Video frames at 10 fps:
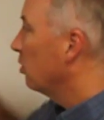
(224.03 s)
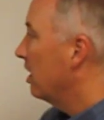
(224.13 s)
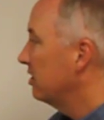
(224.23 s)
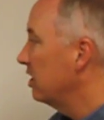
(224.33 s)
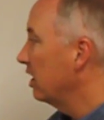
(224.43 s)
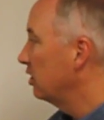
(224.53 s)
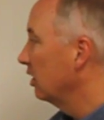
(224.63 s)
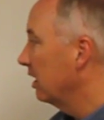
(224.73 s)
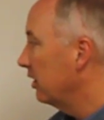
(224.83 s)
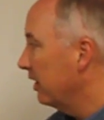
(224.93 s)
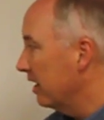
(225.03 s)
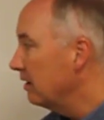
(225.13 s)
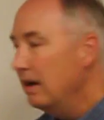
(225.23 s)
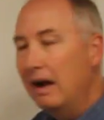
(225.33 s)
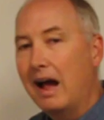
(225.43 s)
cross-sectional
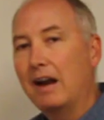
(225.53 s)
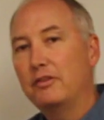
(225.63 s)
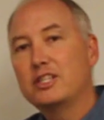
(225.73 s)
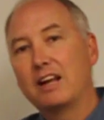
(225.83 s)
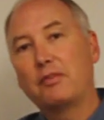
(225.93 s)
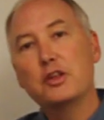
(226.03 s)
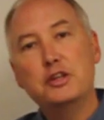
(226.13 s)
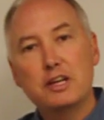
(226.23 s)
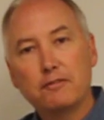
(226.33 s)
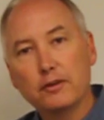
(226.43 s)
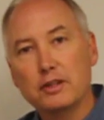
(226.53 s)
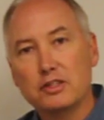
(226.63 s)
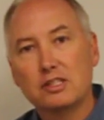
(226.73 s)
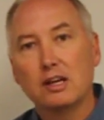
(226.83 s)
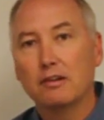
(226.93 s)
area. And if you take the
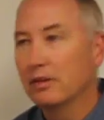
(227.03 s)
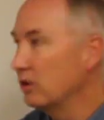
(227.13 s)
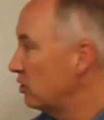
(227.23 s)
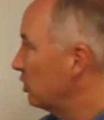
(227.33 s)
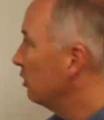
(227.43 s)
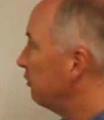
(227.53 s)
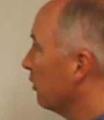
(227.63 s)
difference of those two